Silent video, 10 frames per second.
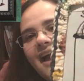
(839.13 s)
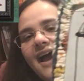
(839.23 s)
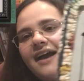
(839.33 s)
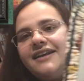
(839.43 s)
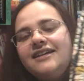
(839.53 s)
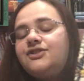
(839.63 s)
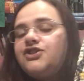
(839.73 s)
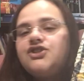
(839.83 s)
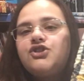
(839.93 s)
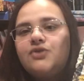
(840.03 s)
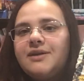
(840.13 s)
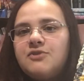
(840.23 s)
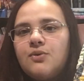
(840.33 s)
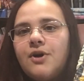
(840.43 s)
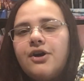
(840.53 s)
And it's just a dream
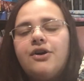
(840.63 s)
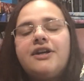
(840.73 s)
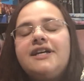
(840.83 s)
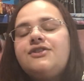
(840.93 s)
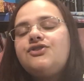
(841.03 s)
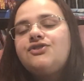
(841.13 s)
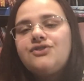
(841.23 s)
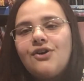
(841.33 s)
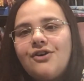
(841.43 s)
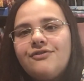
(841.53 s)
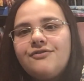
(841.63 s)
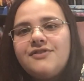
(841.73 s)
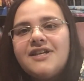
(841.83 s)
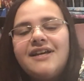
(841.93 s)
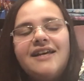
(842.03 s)
to work on. It's soft.
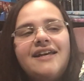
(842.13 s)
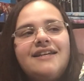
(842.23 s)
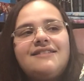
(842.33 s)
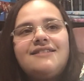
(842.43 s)
It's